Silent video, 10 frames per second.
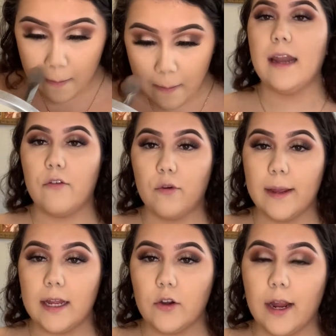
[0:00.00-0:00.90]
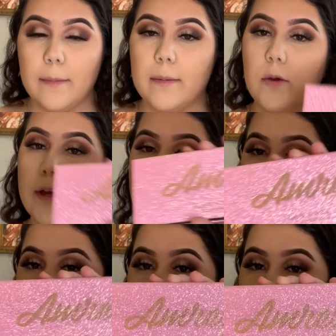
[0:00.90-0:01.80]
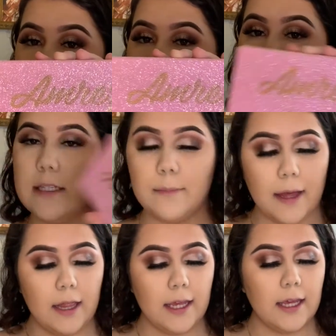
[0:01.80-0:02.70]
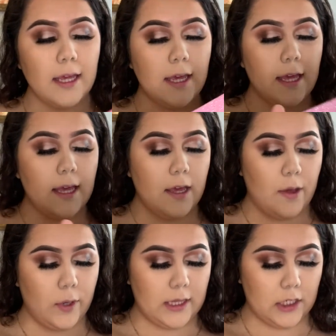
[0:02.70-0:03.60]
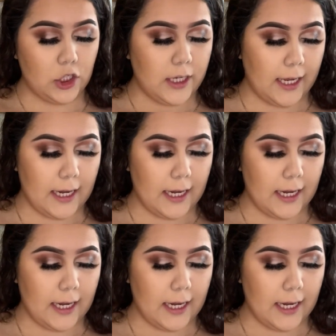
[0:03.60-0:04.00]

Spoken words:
And now for my under eye, I'm going to be going with that same Amrezy palette with the shade